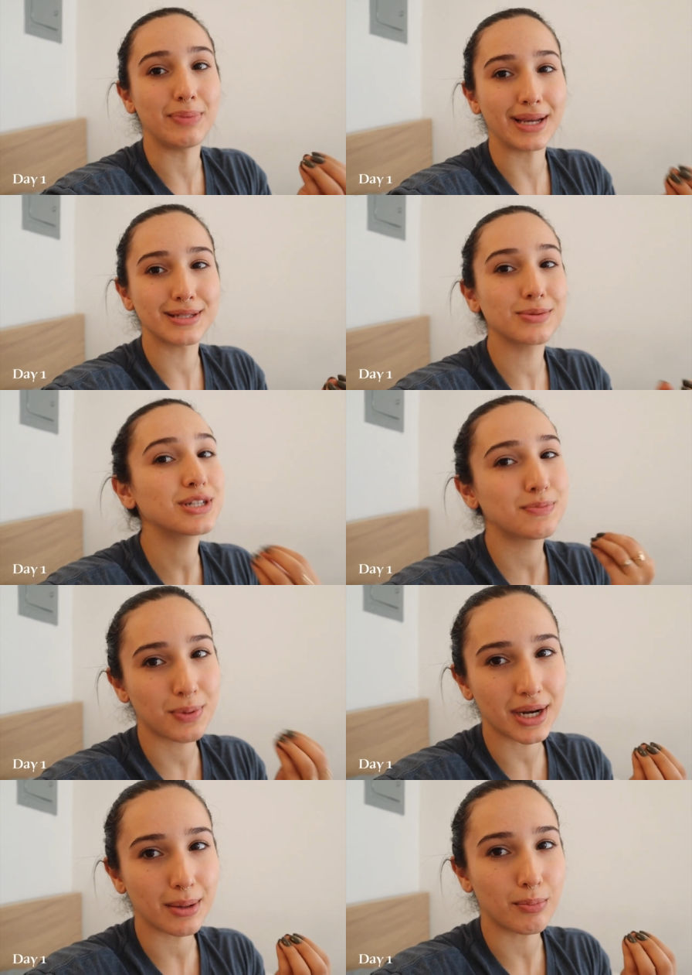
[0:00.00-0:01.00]
base, which is
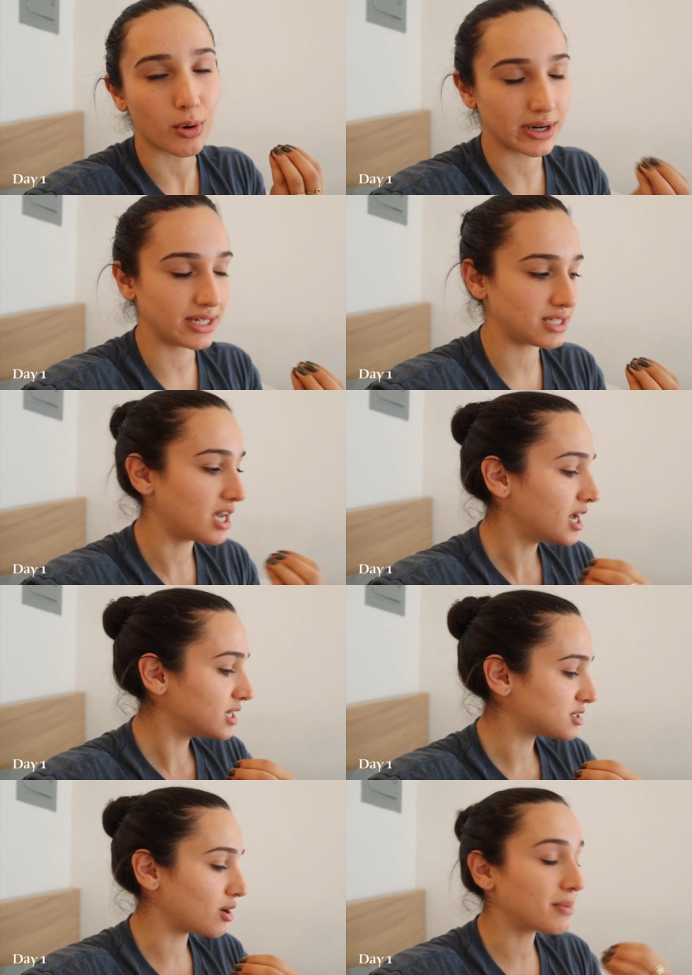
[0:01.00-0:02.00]
pretty important.
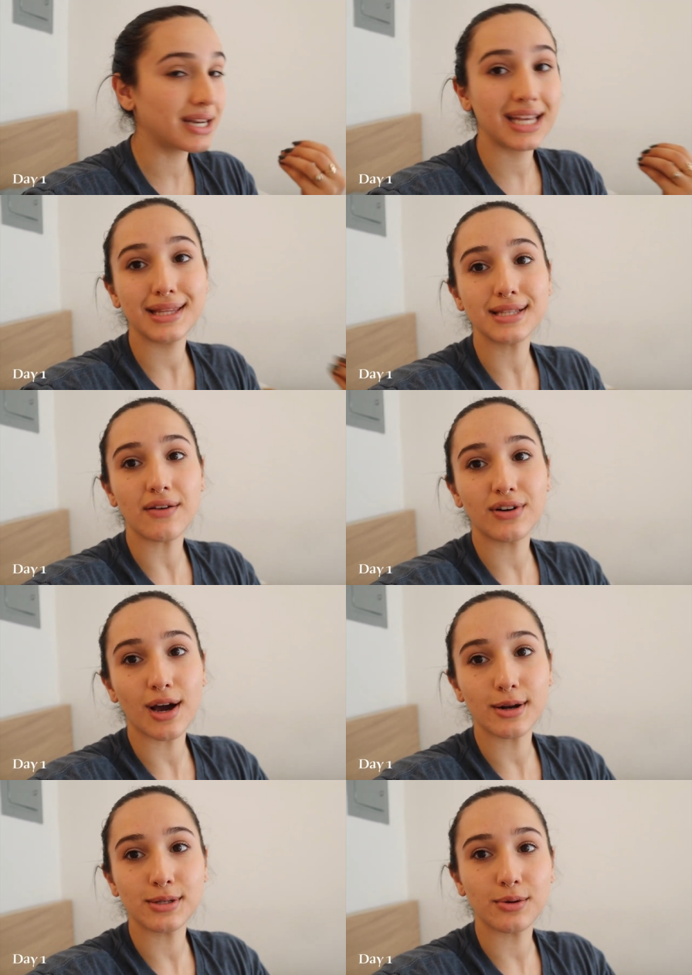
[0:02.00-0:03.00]
So I'm gonna eat this
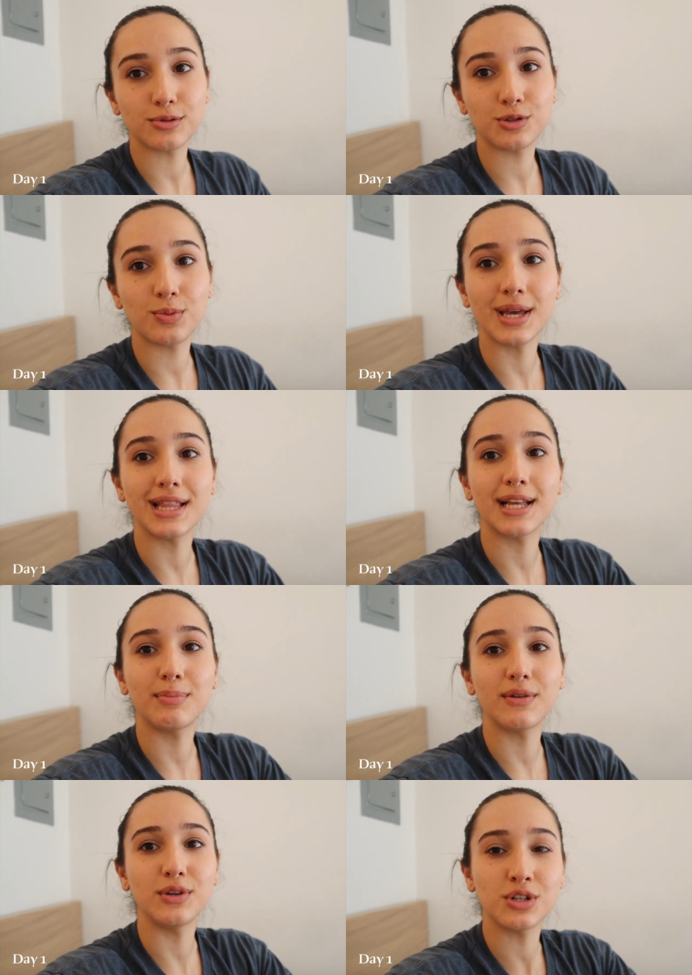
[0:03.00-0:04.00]
avocado toast with a little
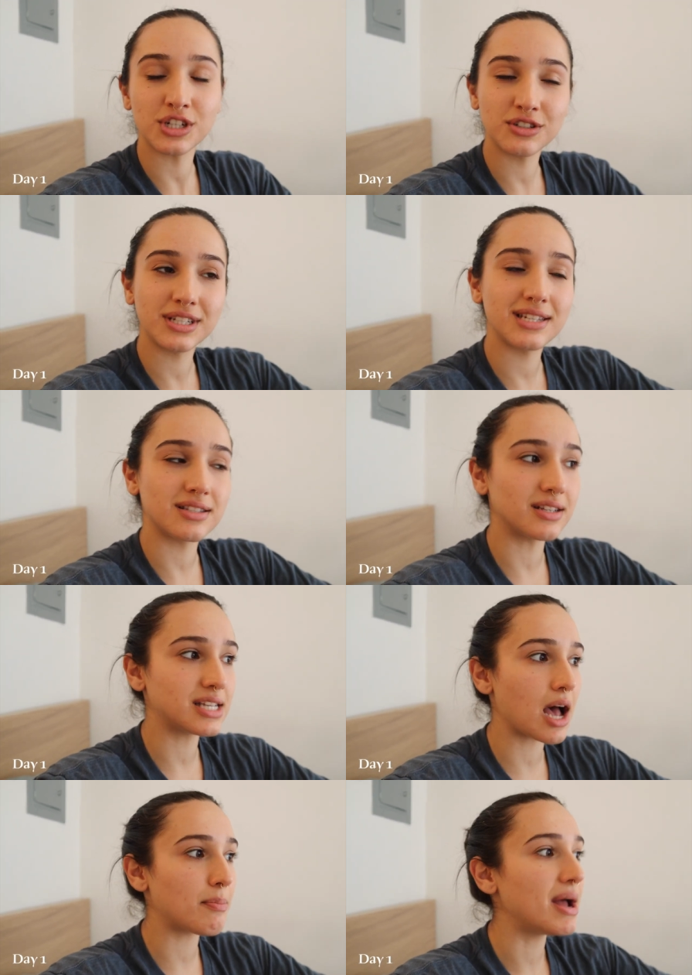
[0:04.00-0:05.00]
bit of nutritional yeast on
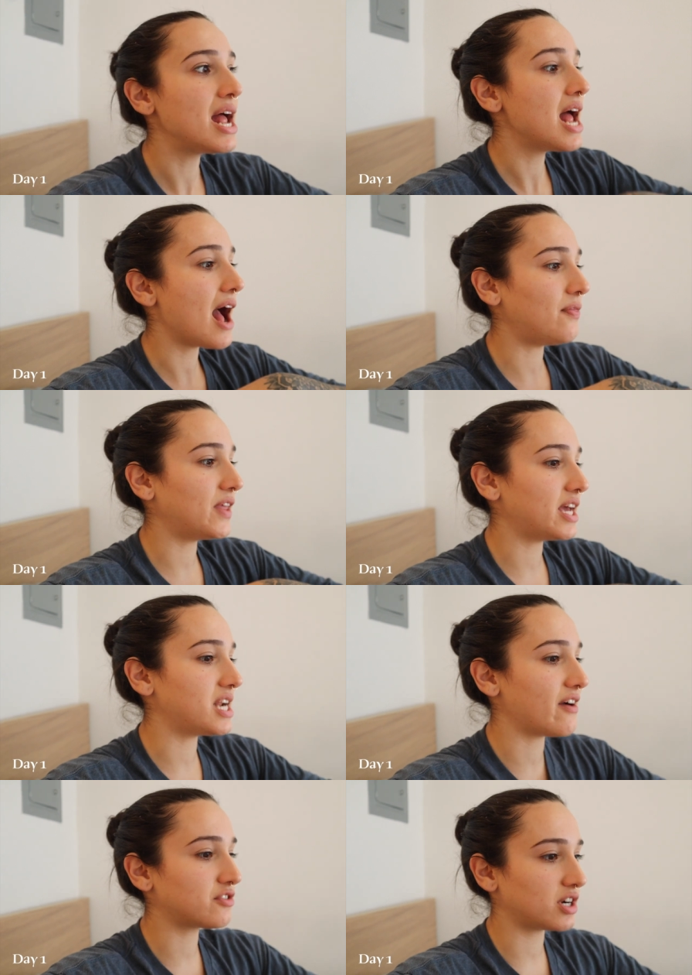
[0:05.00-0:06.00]
top, and then
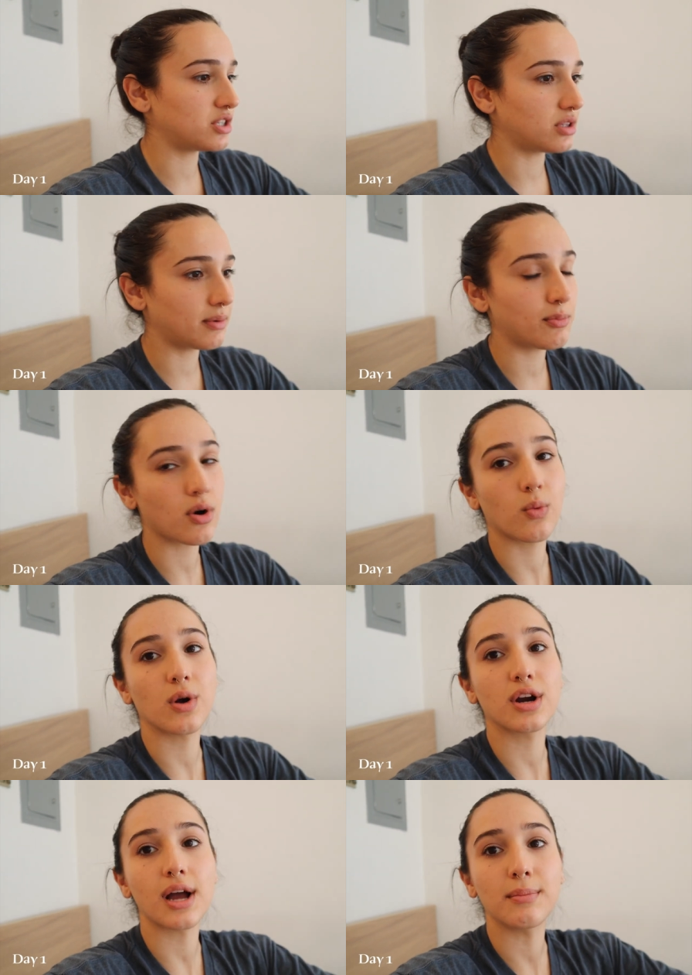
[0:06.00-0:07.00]
after I do a little bit more
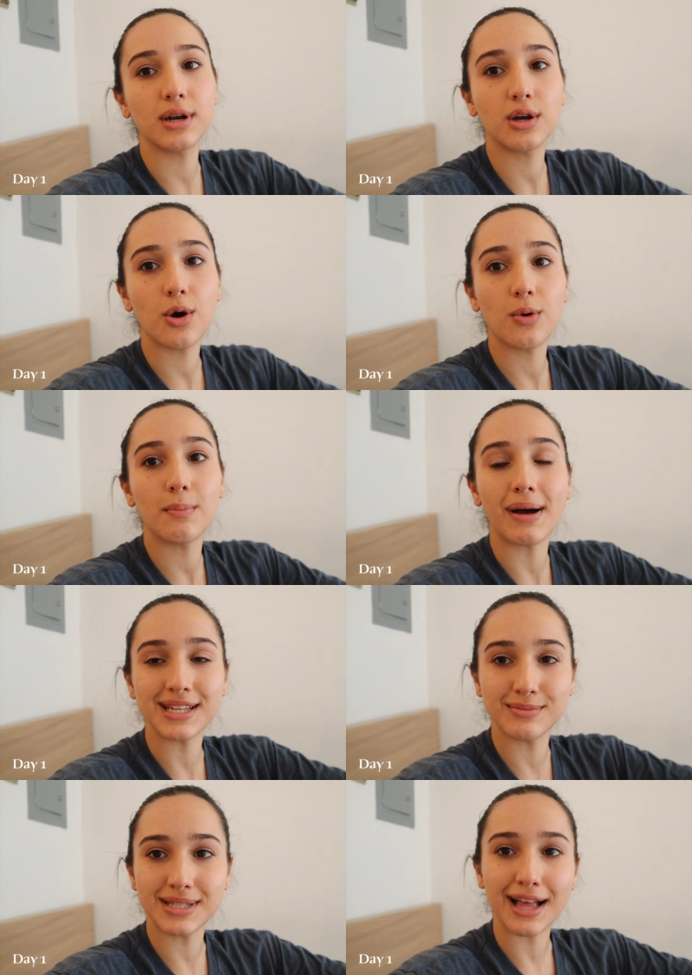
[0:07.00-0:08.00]
work, I'm gonna go buy
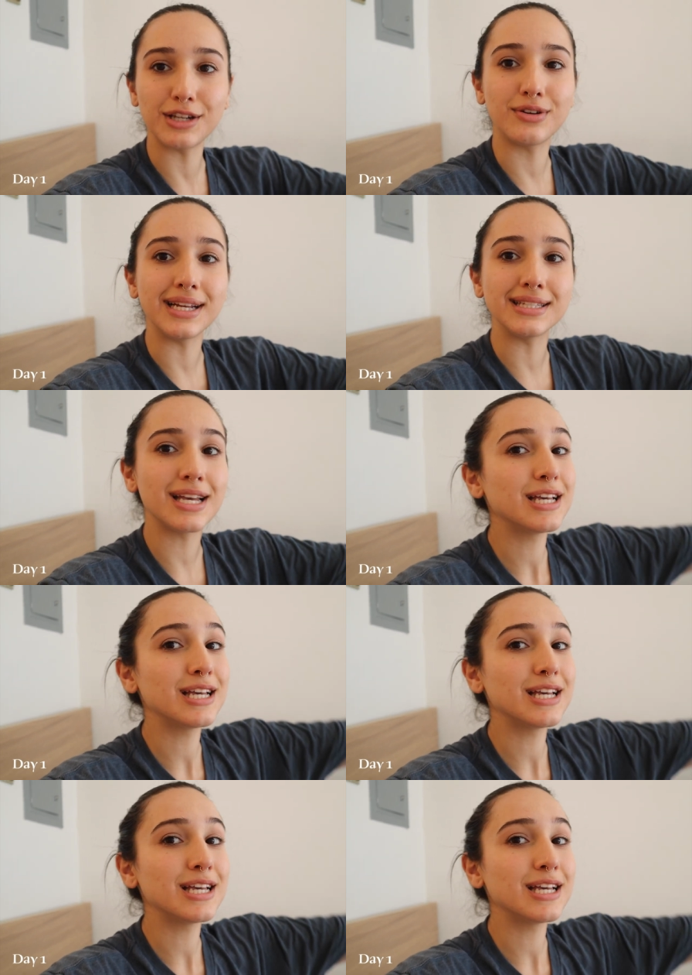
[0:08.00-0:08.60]
some salad greens